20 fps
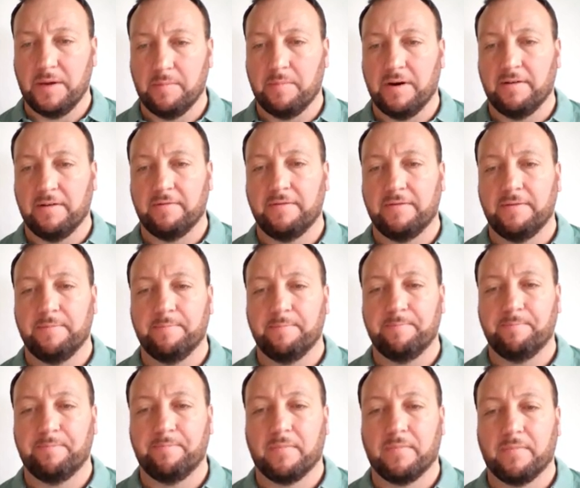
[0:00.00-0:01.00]
above.
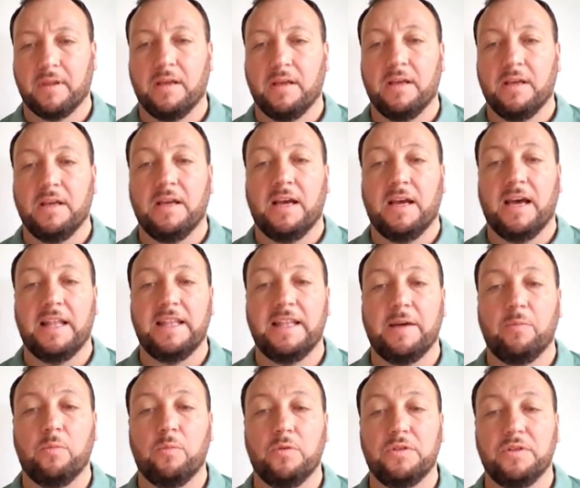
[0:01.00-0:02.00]
And
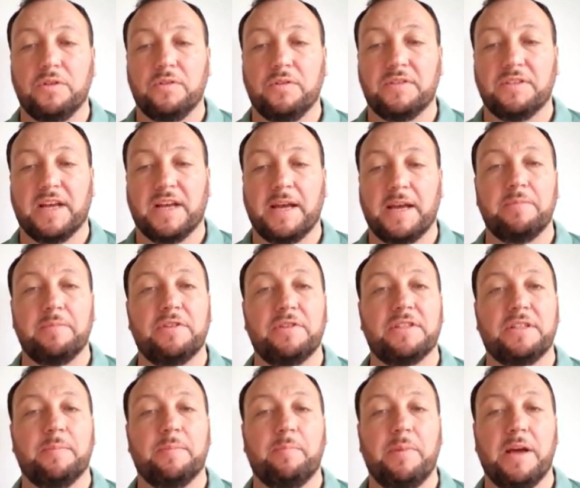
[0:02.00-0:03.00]
then we'll do the same,
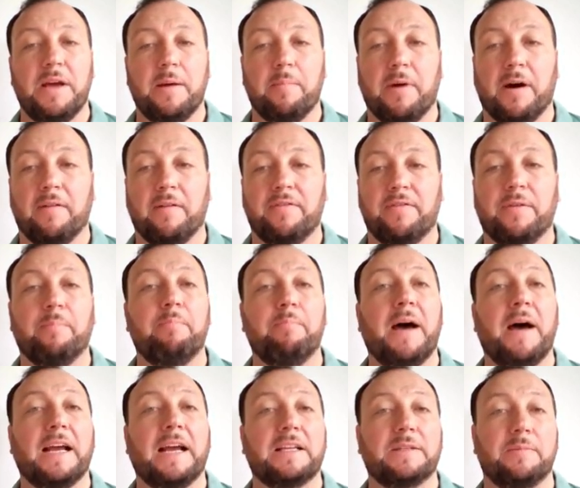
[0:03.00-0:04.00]
just a bit above the
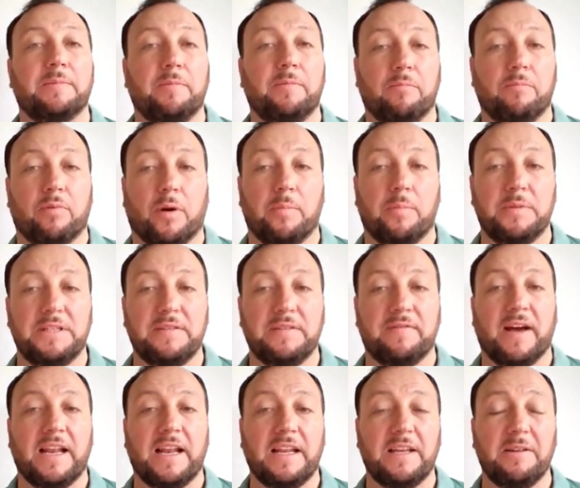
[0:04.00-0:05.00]
maximum property
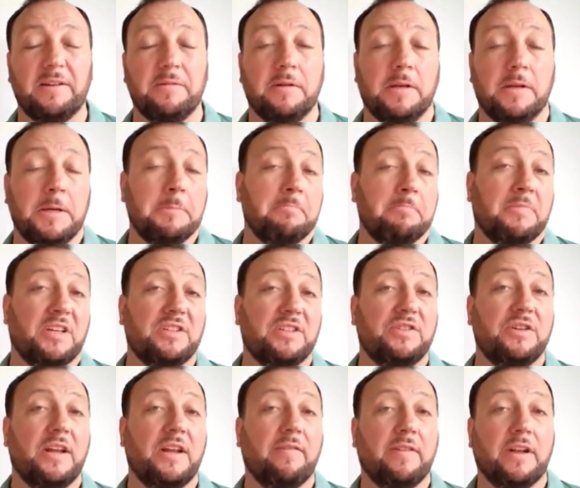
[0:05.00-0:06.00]
value, because
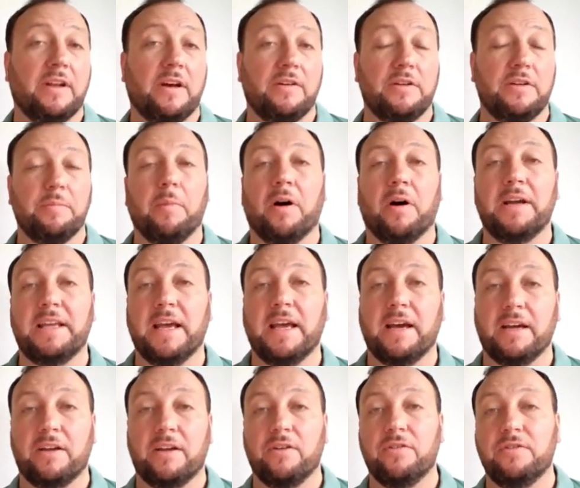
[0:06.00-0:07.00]
you never know, you might get
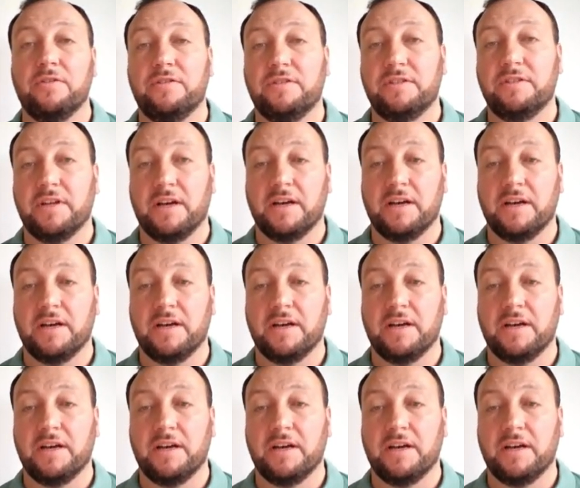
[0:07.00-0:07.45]
a good